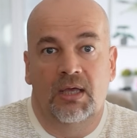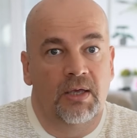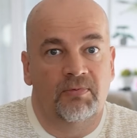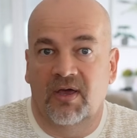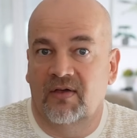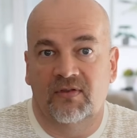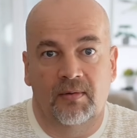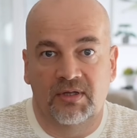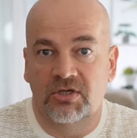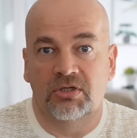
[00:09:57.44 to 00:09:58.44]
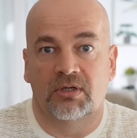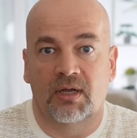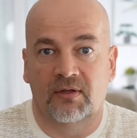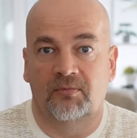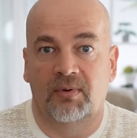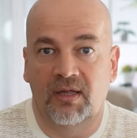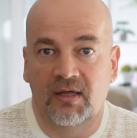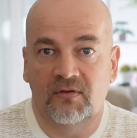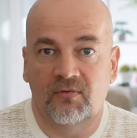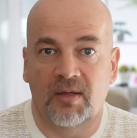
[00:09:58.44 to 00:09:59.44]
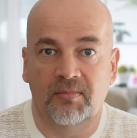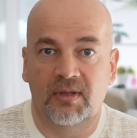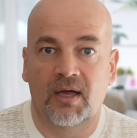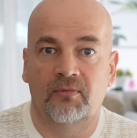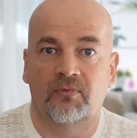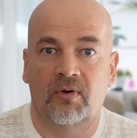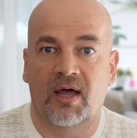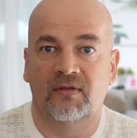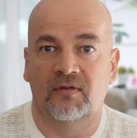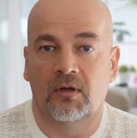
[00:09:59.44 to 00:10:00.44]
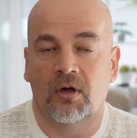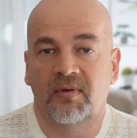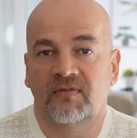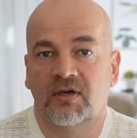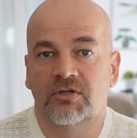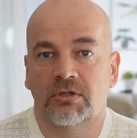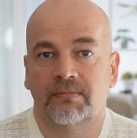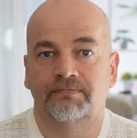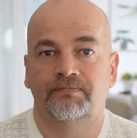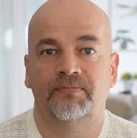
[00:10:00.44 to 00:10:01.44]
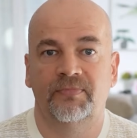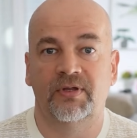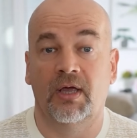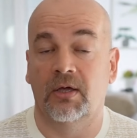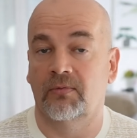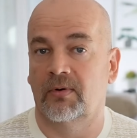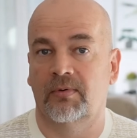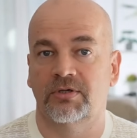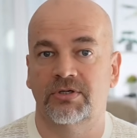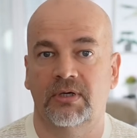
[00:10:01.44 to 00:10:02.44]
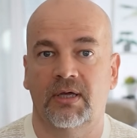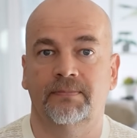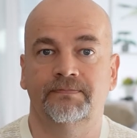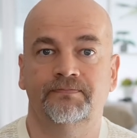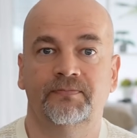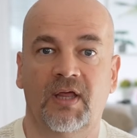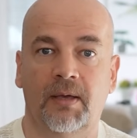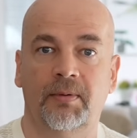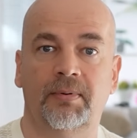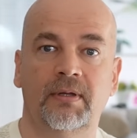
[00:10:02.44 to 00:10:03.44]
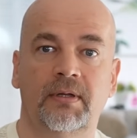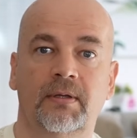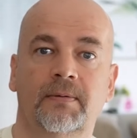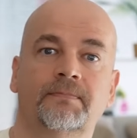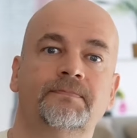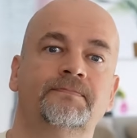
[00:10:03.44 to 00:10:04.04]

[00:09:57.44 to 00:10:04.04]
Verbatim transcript: If you have some additional experience, write me down a few lines in the comment section. Thank you for watching and happy printing!